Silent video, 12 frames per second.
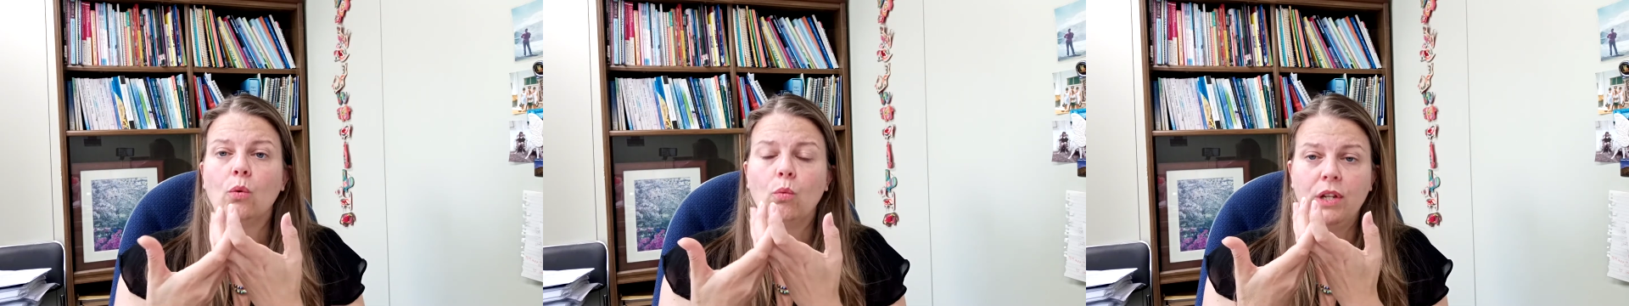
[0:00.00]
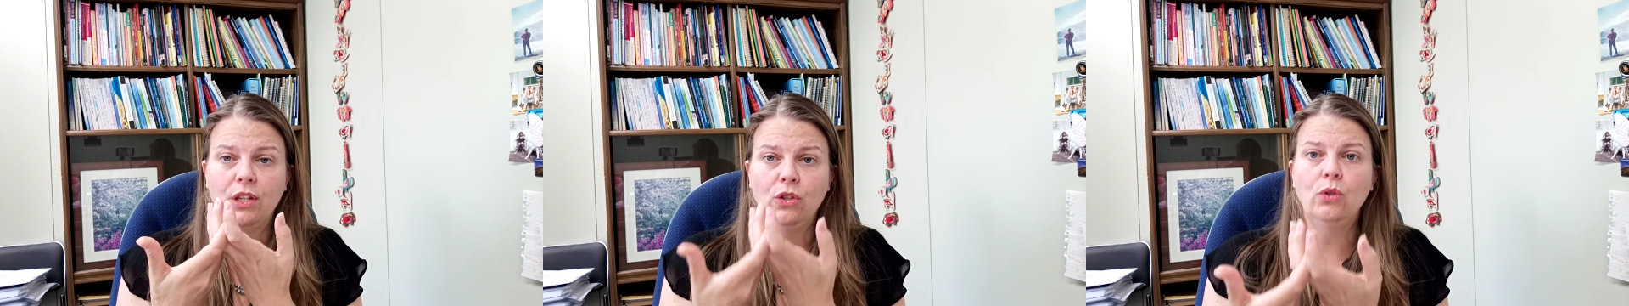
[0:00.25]

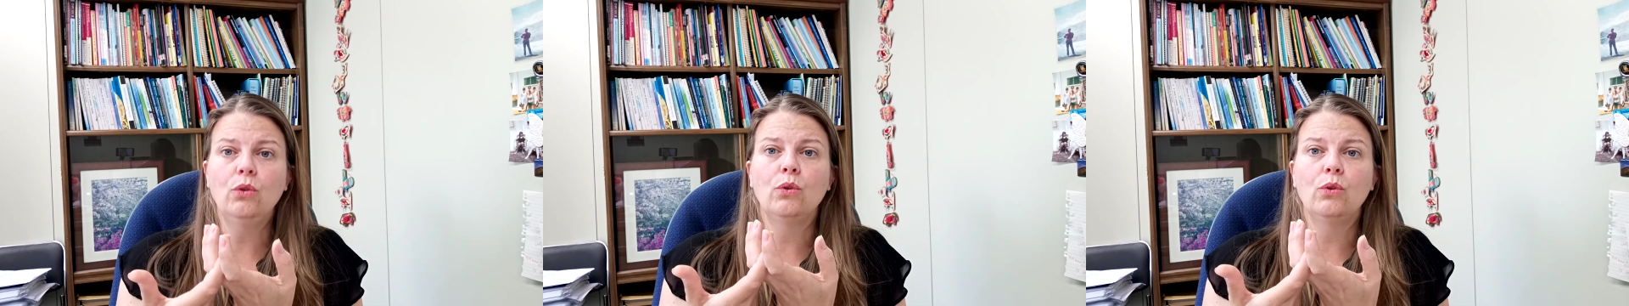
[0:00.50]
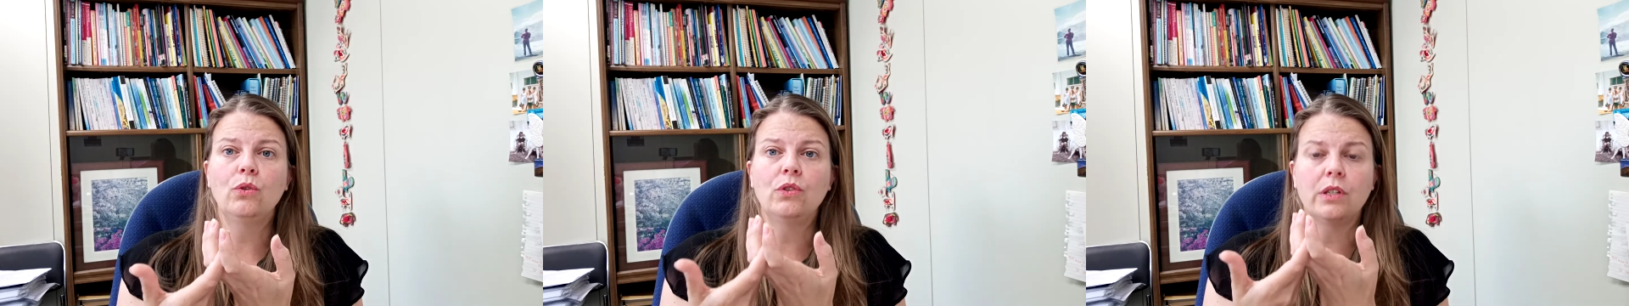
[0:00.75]
we
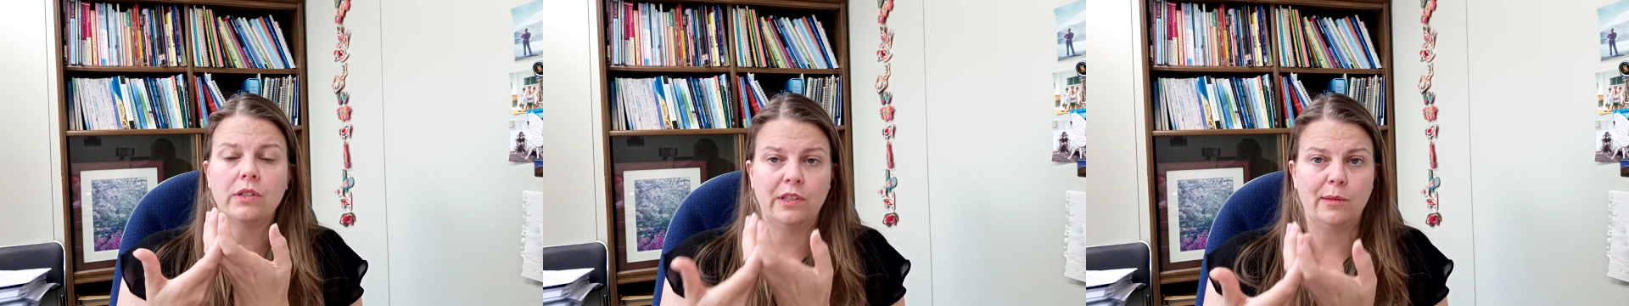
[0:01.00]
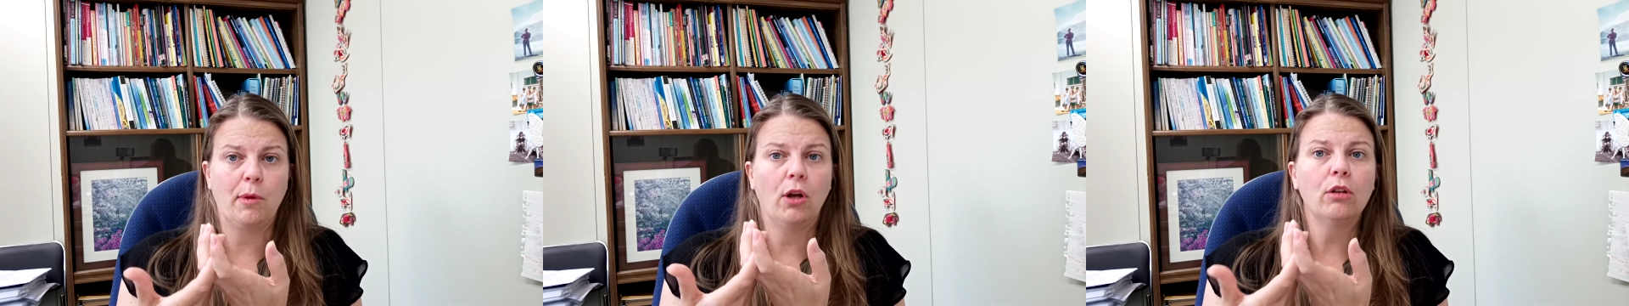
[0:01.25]
use a
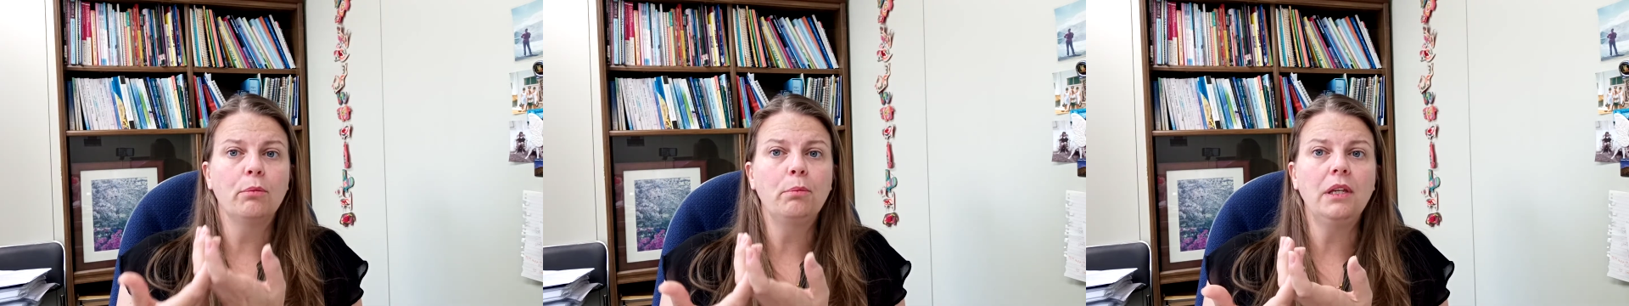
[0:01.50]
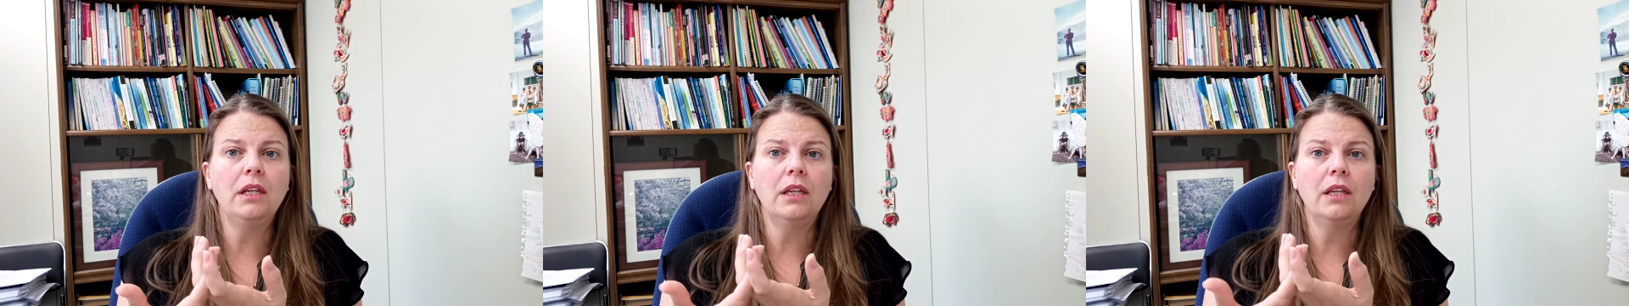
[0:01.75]
small
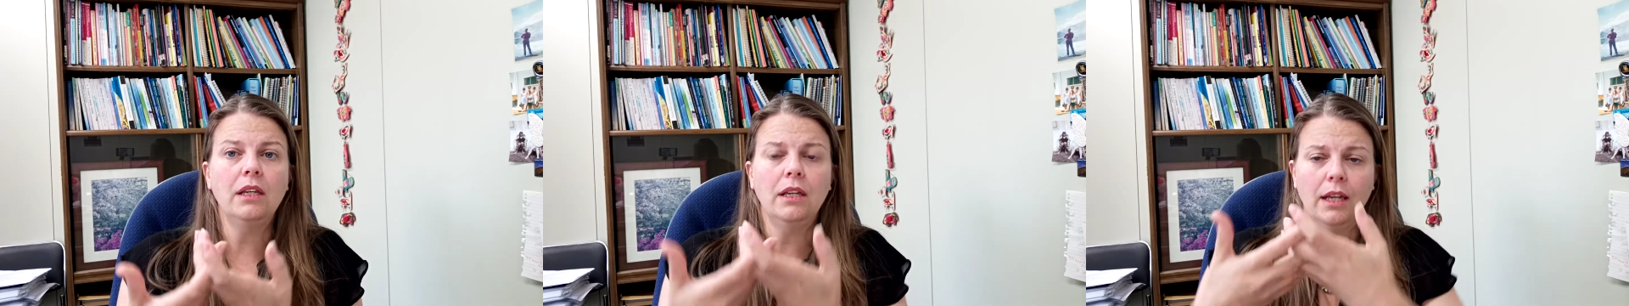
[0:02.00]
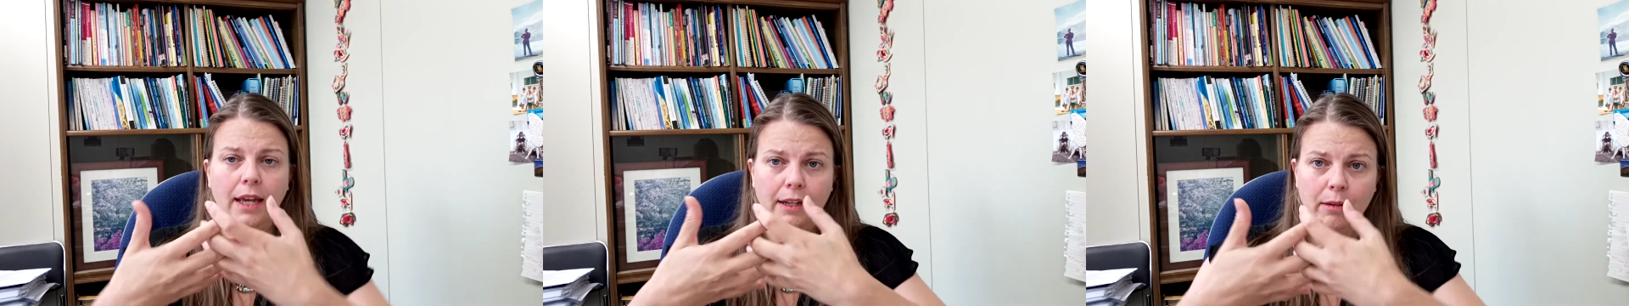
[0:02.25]

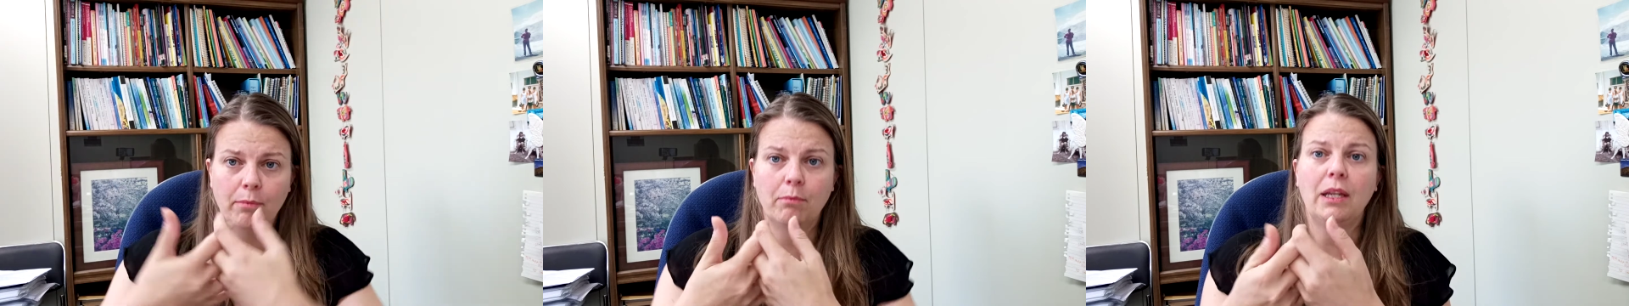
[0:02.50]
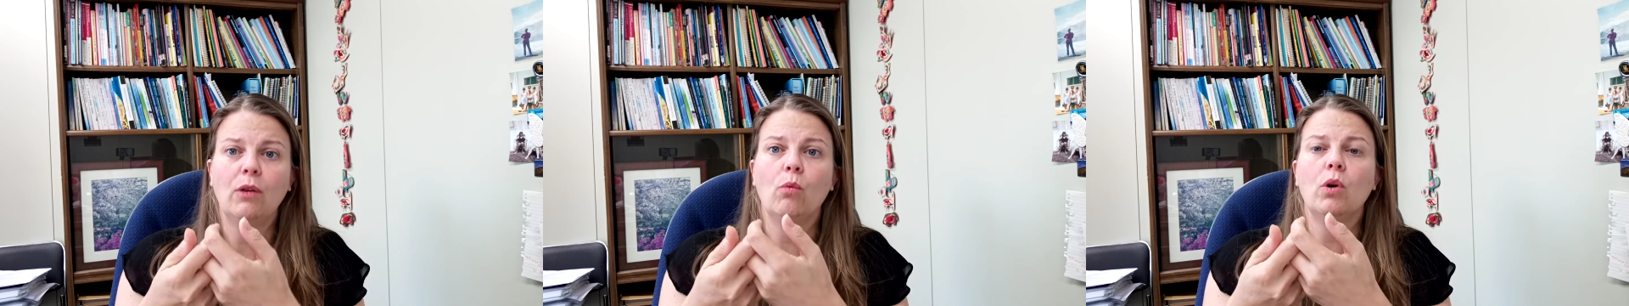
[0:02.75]
b and
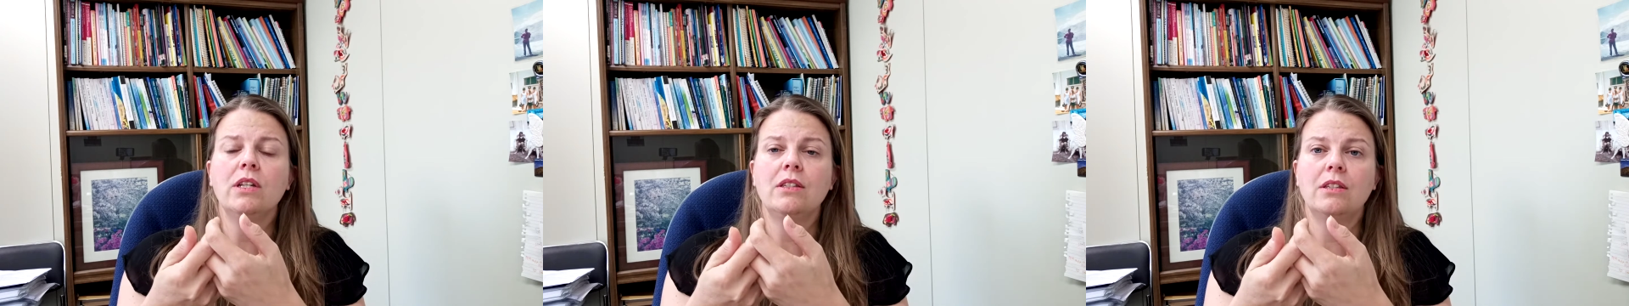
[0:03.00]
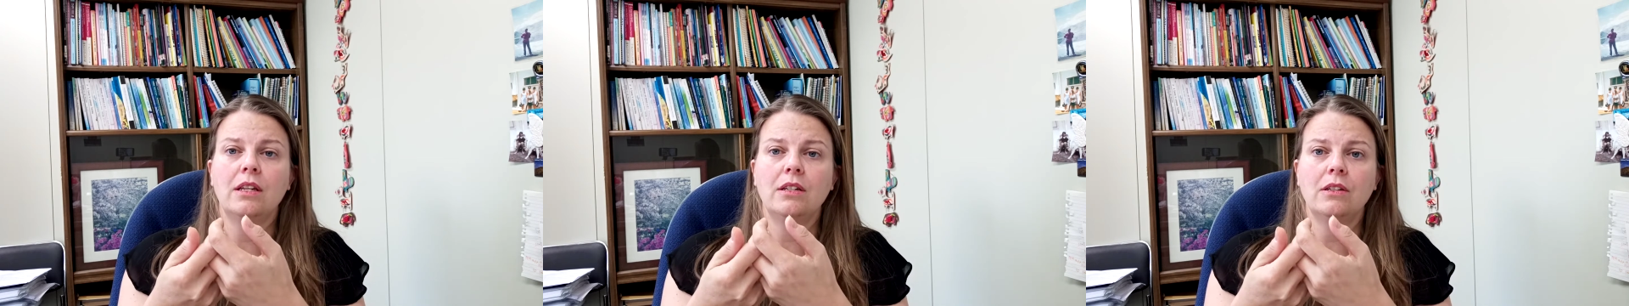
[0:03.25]
make 1
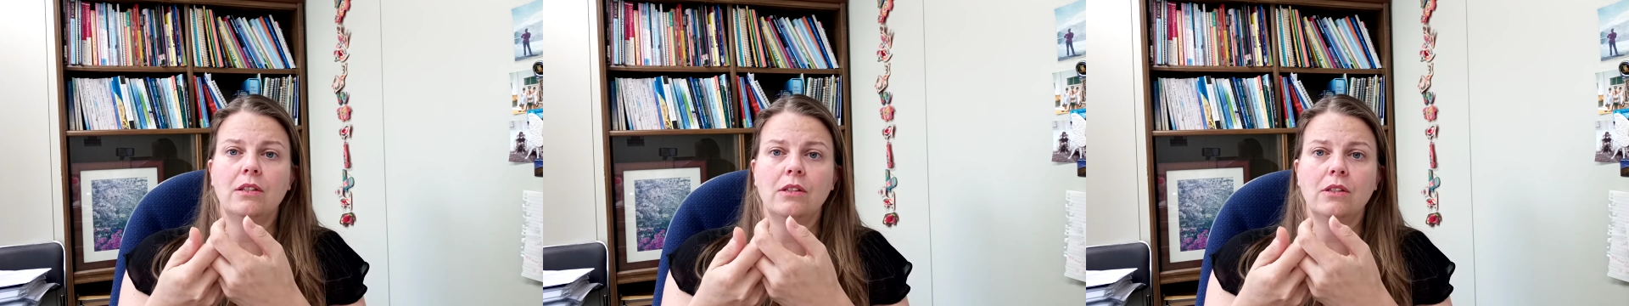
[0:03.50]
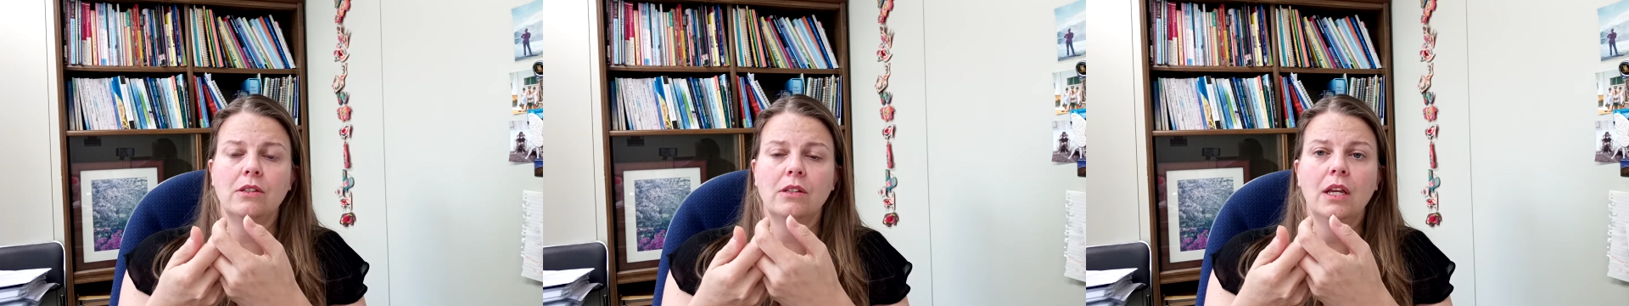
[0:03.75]

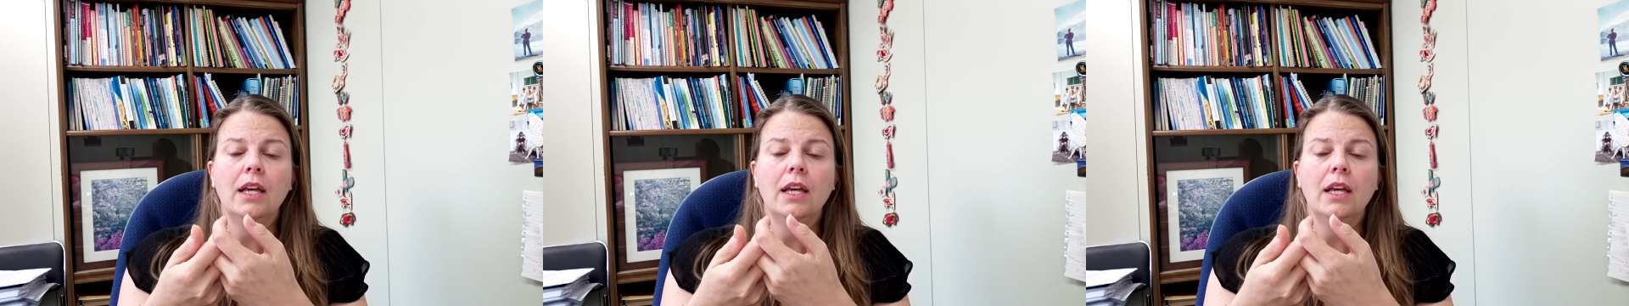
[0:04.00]
sentence.